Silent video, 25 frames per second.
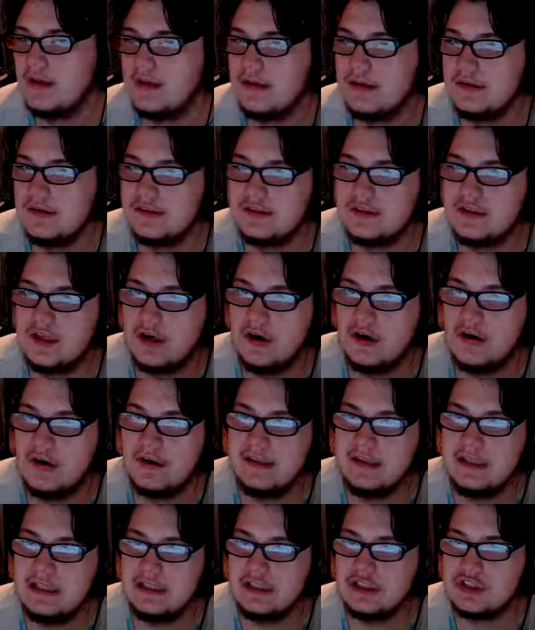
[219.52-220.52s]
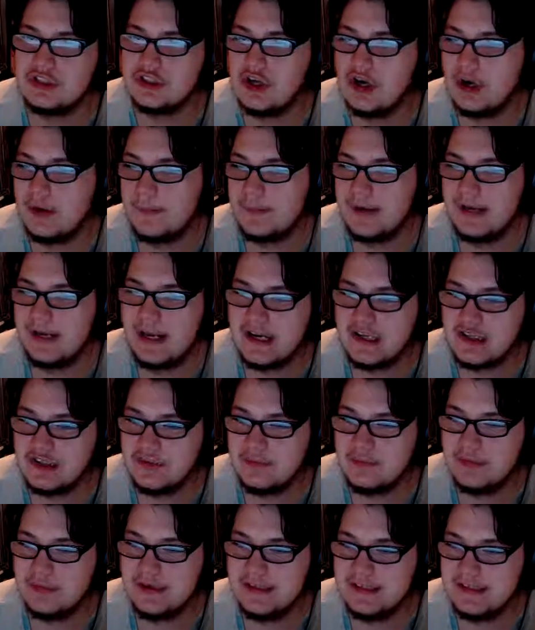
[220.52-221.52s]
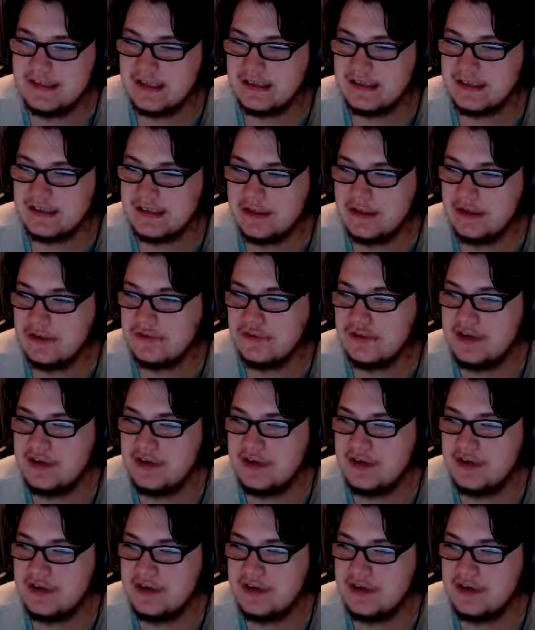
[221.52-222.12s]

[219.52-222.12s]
So, and then the Sharpen actually brings out the kill